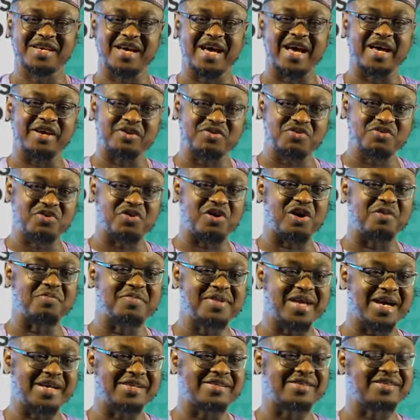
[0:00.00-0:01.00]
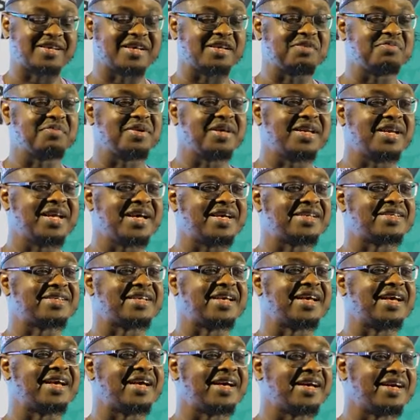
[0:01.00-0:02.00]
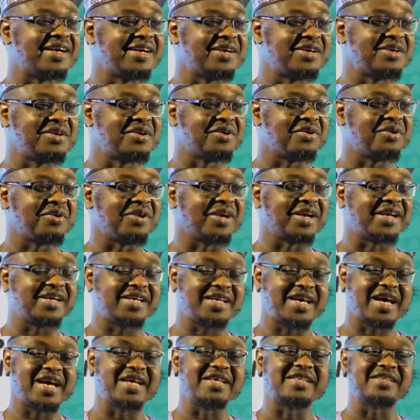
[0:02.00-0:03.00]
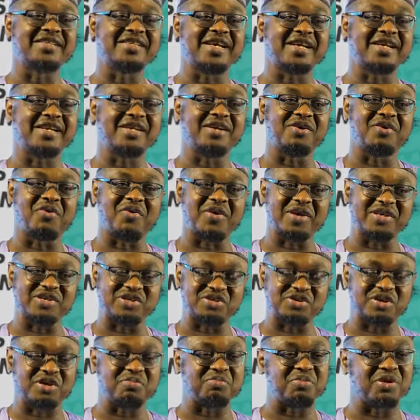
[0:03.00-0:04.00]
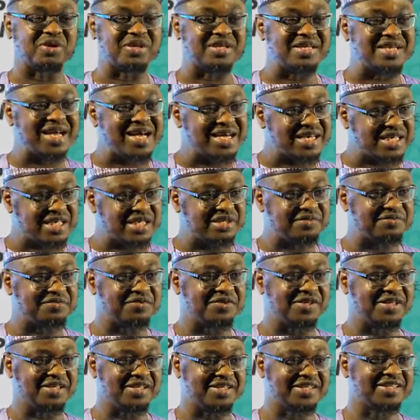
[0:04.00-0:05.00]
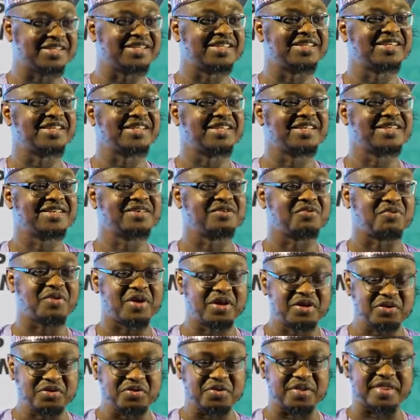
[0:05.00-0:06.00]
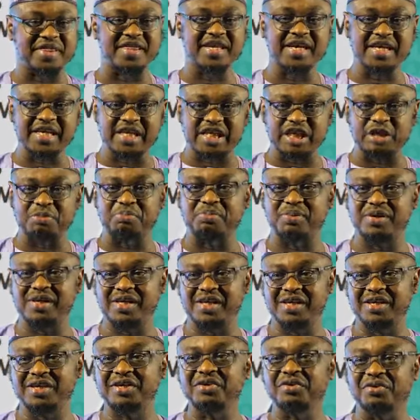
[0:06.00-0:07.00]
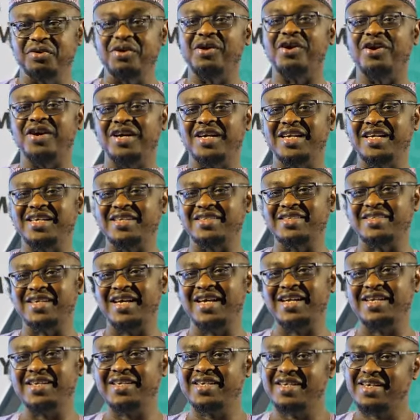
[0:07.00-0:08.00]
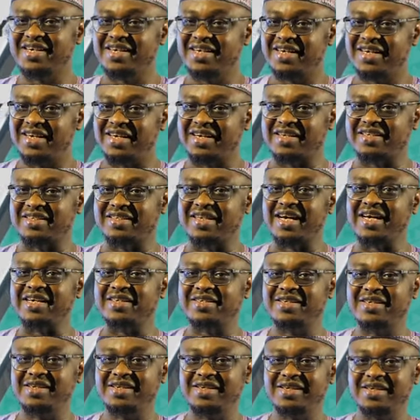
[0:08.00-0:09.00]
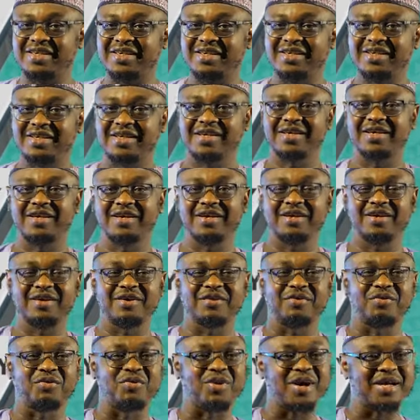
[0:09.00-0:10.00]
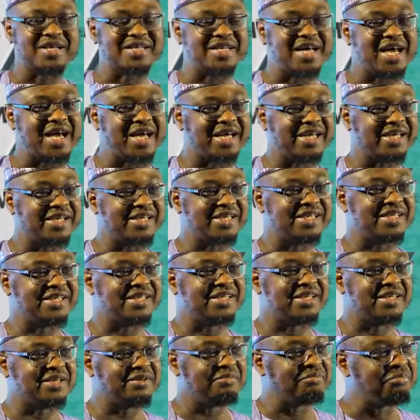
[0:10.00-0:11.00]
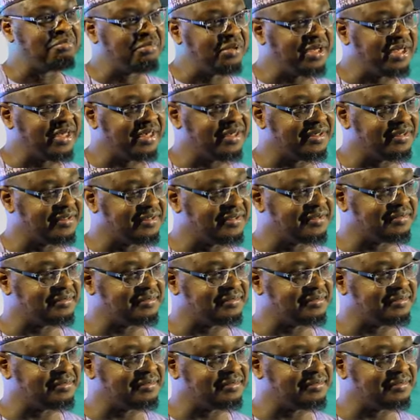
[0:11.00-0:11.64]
I do hope that statement has already answered the question, but tactfully, when you think deeply, you will understand exactly what I mean.